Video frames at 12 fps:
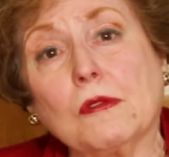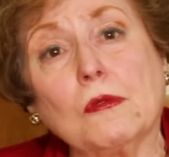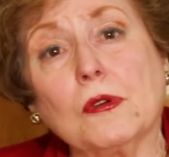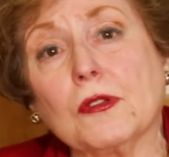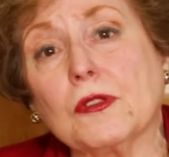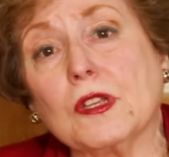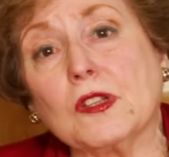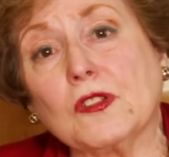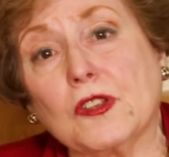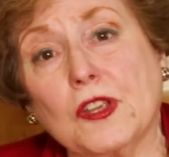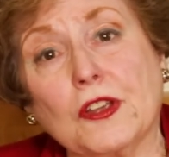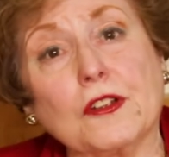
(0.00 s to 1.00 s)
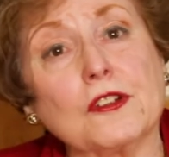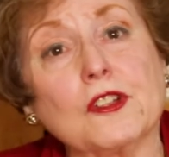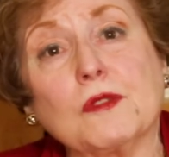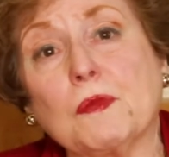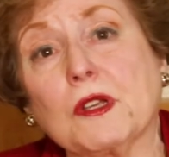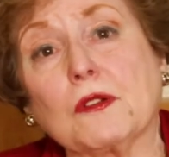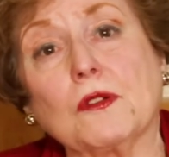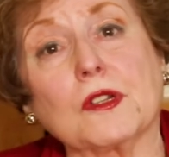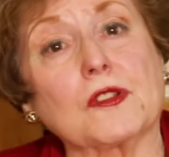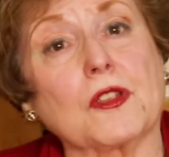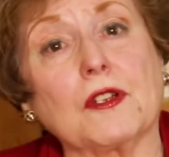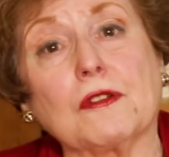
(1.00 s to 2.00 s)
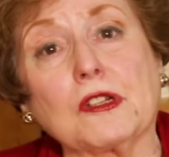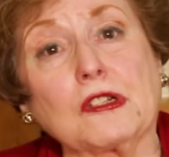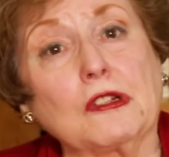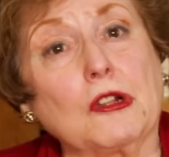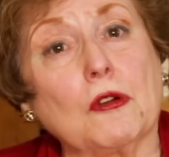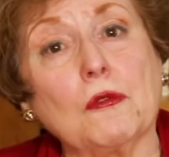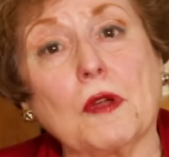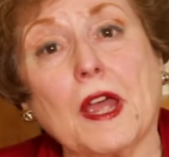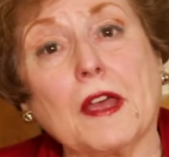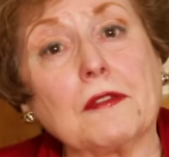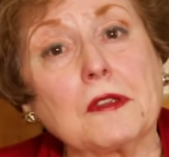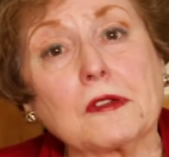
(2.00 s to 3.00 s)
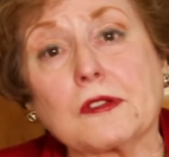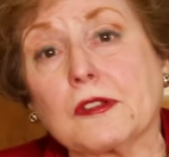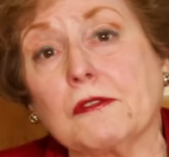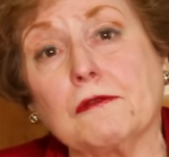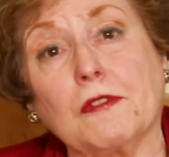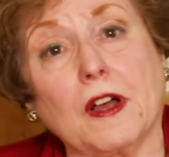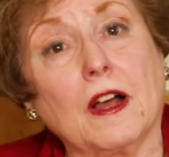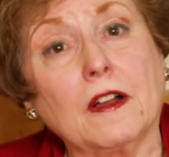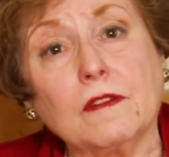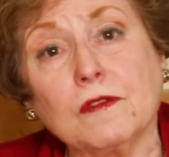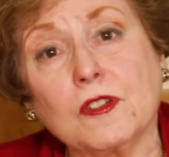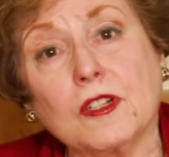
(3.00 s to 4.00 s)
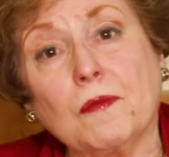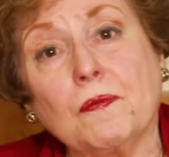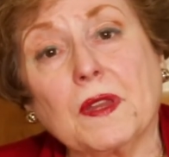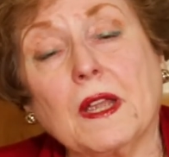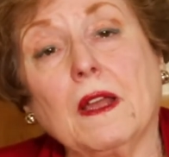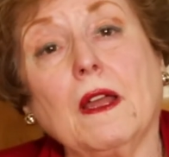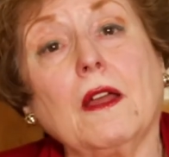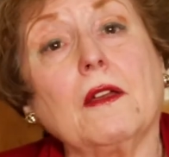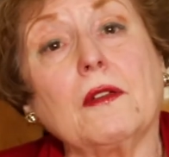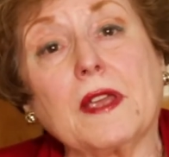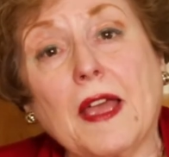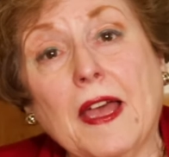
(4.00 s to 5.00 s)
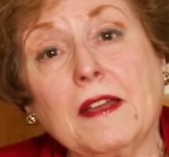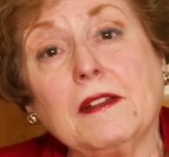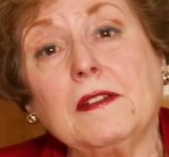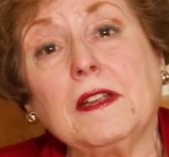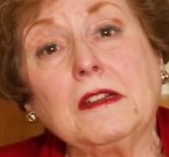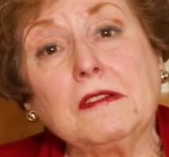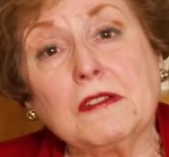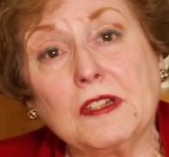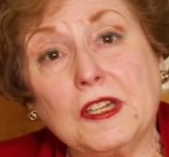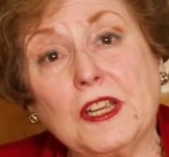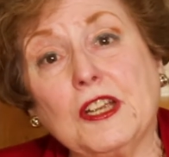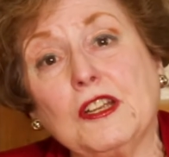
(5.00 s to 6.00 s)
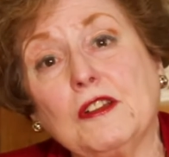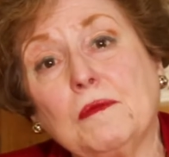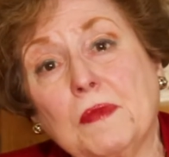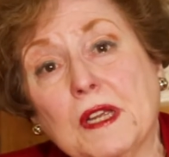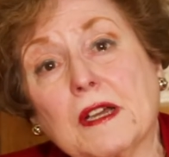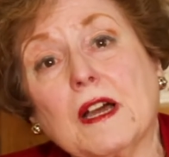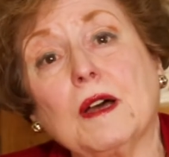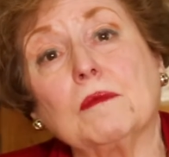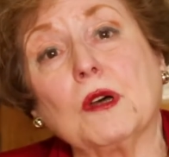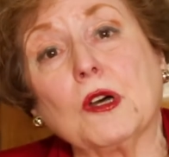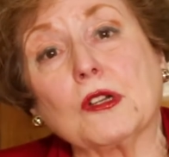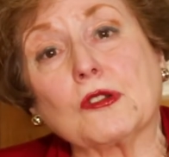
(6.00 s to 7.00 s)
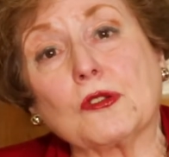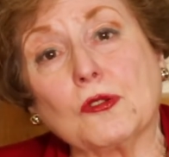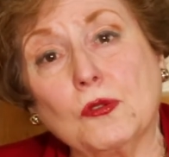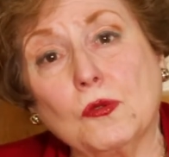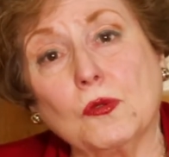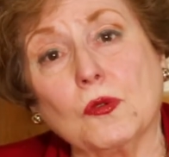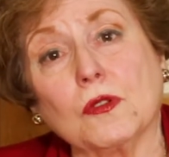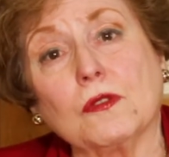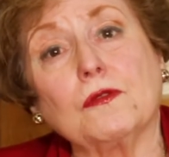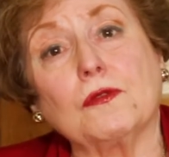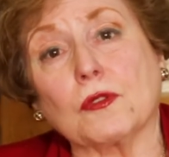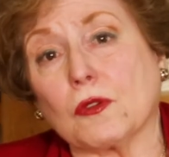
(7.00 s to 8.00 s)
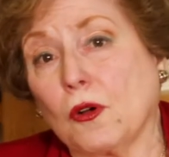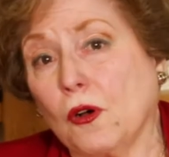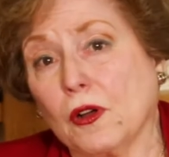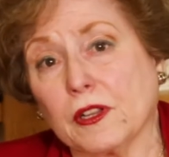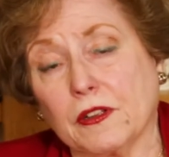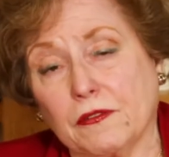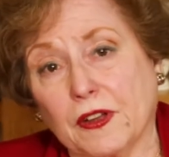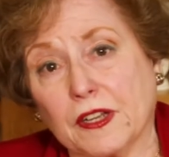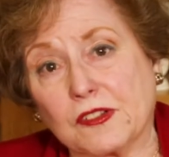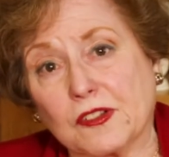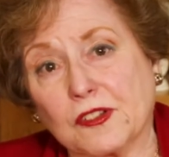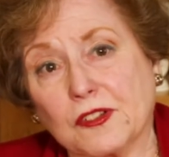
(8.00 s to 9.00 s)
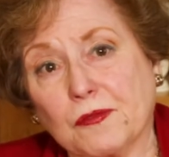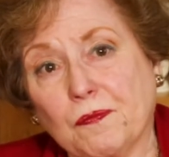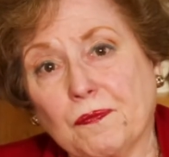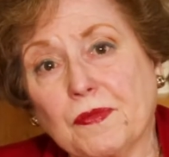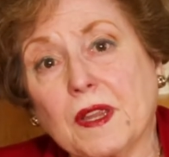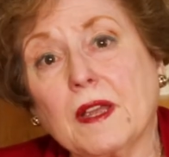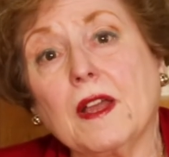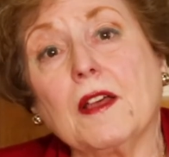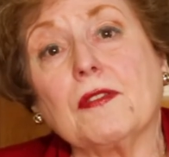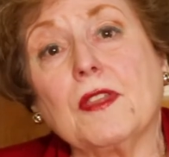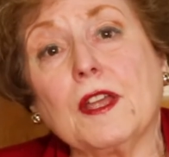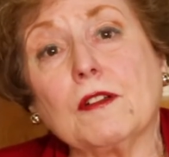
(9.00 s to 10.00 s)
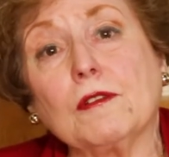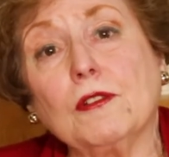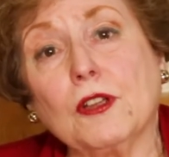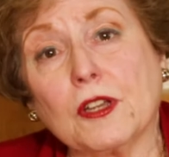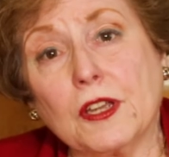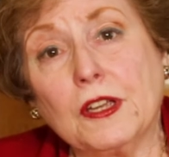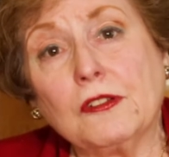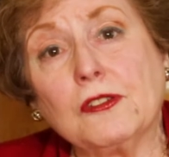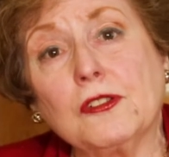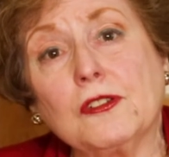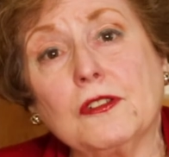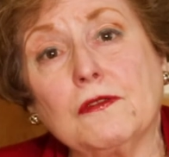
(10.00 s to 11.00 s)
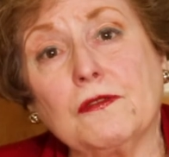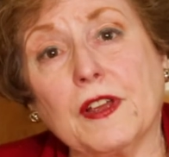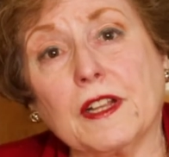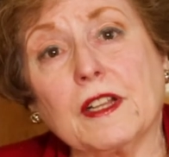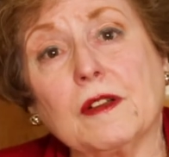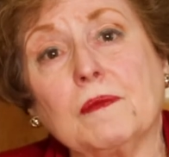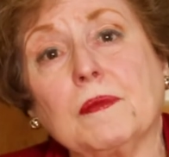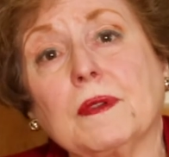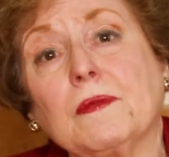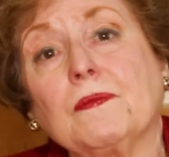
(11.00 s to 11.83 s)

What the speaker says: all these years because there is no ethics involved, can indeed become a tool for all of us. They're looking to develop